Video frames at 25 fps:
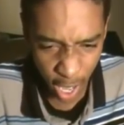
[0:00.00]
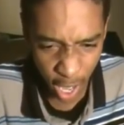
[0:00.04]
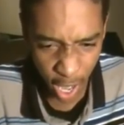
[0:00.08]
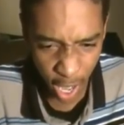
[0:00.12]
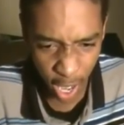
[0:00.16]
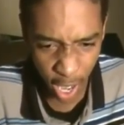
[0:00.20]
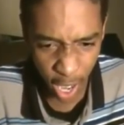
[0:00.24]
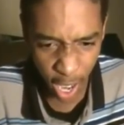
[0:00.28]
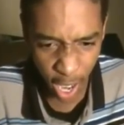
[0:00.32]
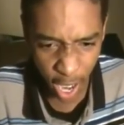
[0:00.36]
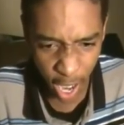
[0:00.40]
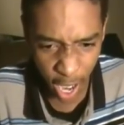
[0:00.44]

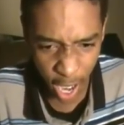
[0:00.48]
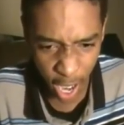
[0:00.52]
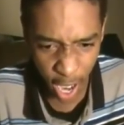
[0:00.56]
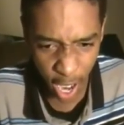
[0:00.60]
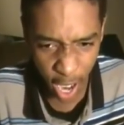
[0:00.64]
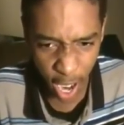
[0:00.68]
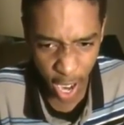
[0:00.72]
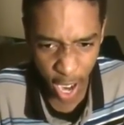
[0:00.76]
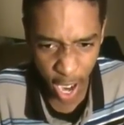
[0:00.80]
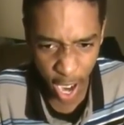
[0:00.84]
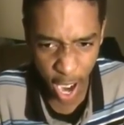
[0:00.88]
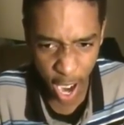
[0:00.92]

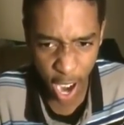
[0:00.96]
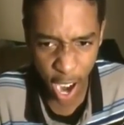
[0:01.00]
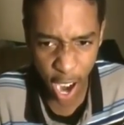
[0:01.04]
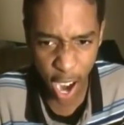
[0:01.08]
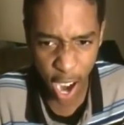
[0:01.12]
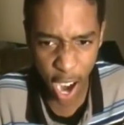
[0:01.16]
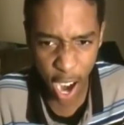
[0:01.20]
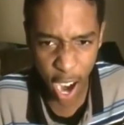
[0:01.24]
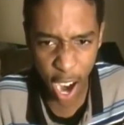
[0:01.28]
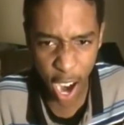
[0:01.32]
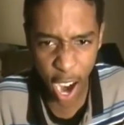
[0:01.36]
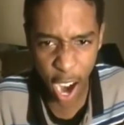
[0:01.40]

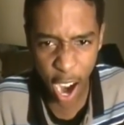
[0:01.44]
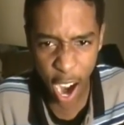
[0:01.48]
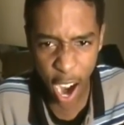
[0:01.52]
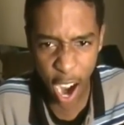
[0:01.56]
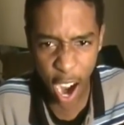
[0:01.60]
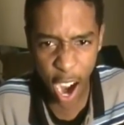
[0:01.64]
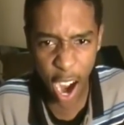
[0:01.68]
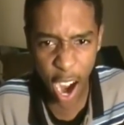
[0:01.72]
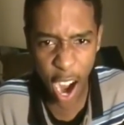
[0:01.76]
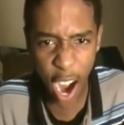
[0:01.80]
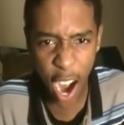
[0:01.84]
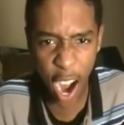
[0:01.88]

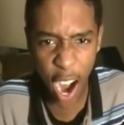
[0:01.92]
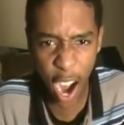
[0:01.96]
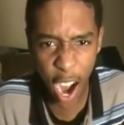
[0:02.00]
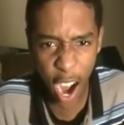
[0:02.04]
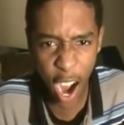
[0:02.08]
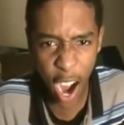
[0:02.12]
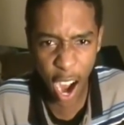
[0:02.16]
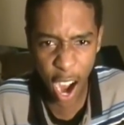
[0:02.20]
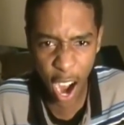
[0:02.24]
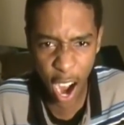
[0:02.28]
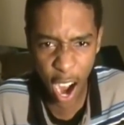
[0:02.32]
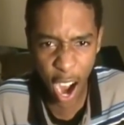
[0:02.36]

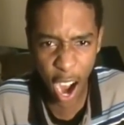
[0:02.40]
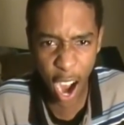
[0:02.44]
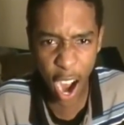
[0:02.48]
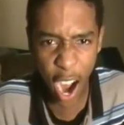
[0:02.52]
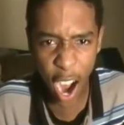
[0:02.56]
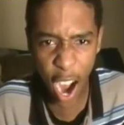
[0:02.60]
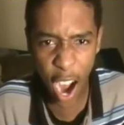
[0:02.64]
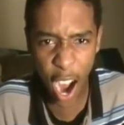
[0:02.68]
Nothing is said.